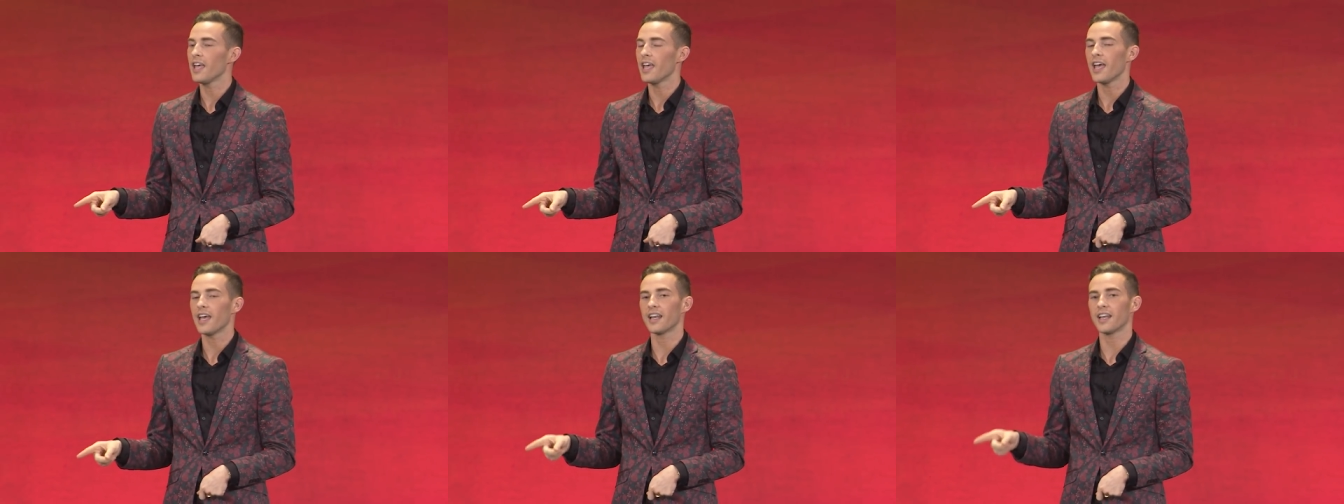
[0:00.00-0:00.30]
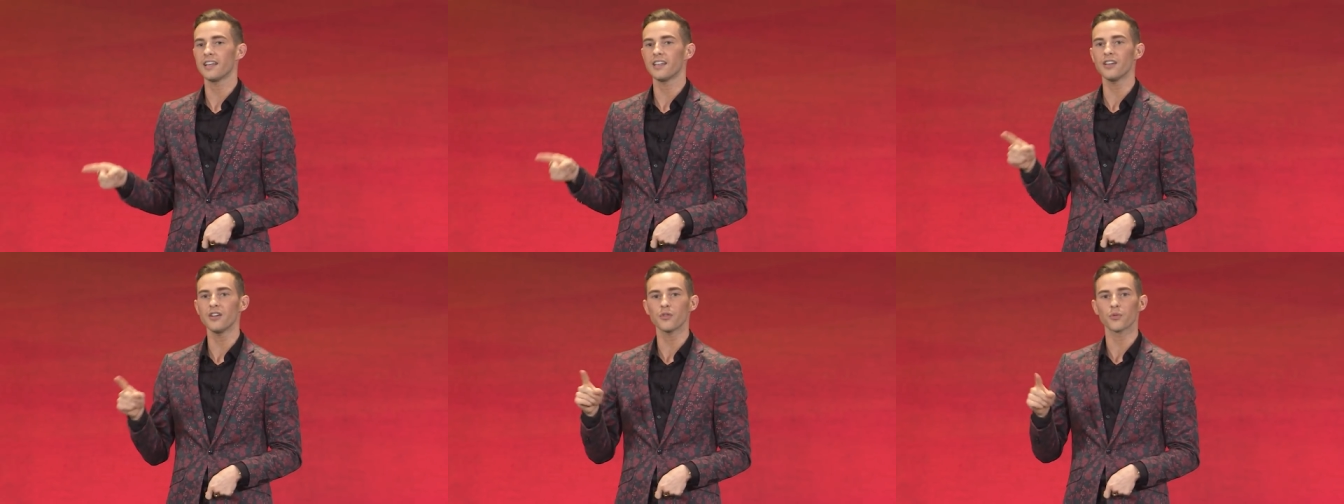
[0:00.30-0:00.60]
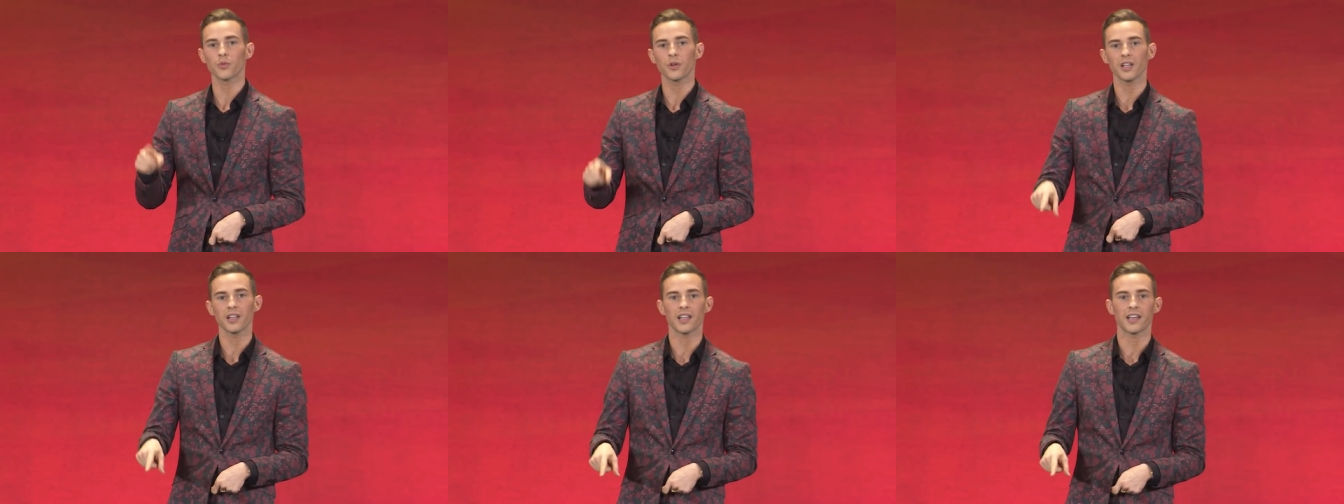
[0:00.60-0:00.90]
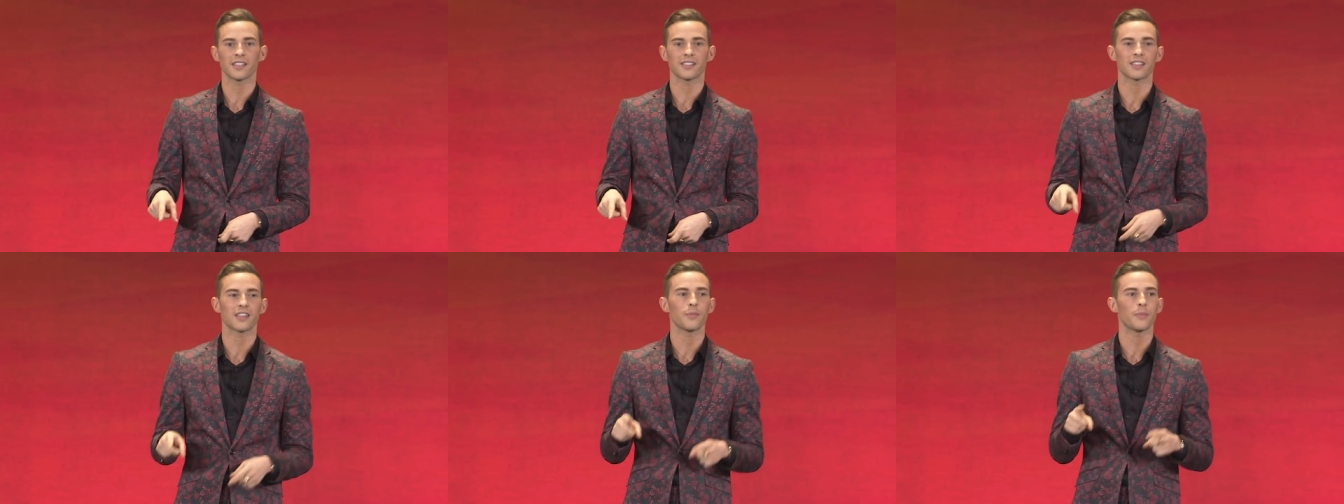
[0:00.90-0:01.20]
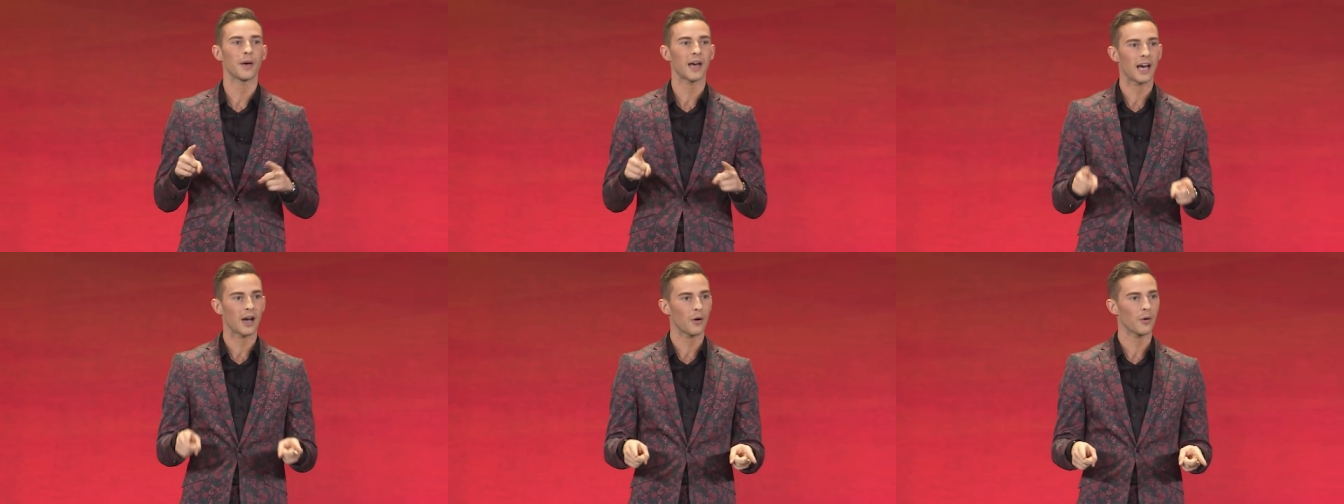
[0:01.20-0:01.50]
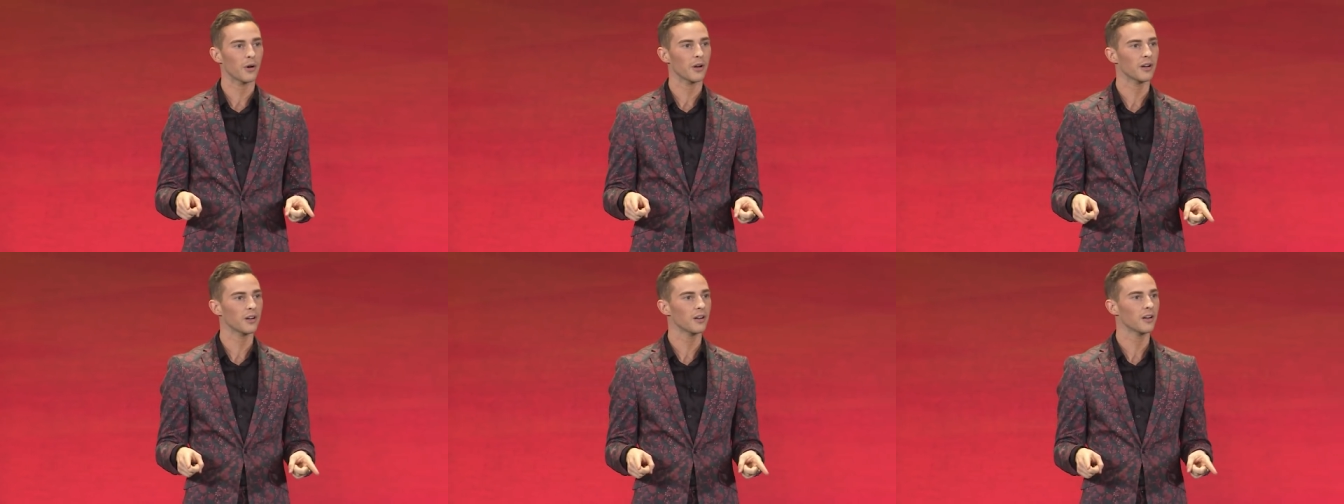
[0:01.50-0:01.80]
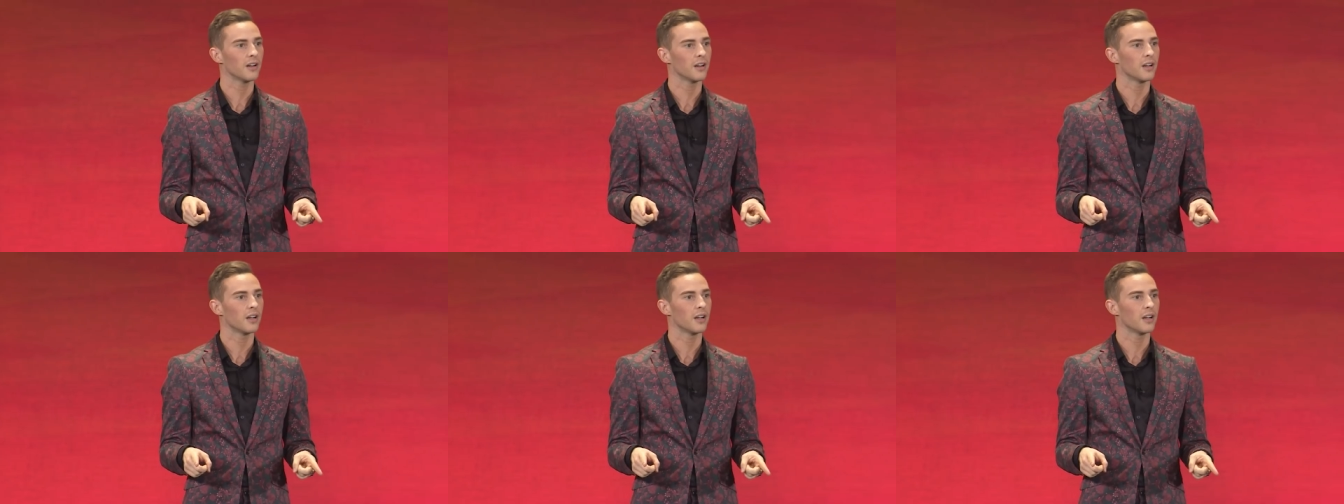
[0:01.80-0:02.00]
And I didn't realize the power